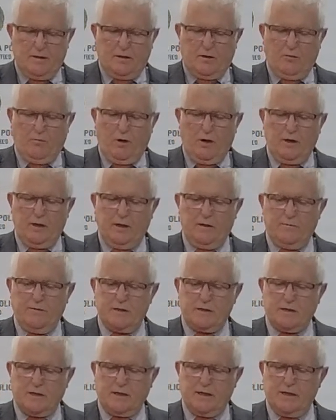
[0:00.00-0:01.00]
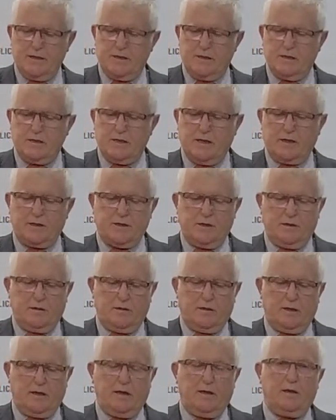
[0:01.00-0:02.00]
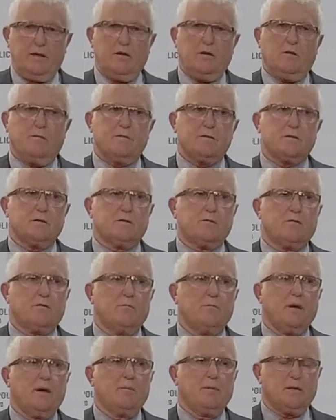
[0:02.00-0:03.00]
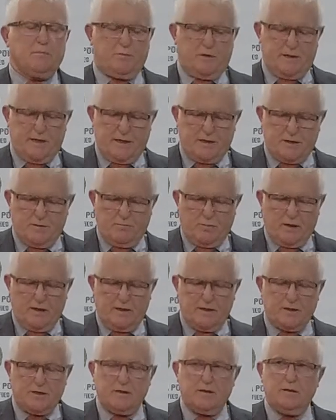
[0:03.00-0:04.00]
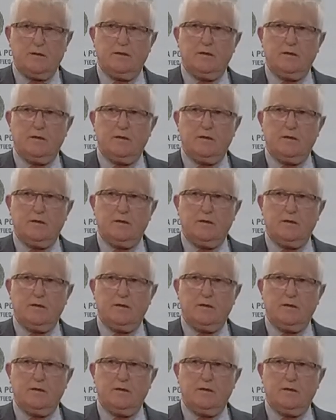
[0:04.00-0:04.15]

Coronial Investigation Section, and officers from Public Protection Branch,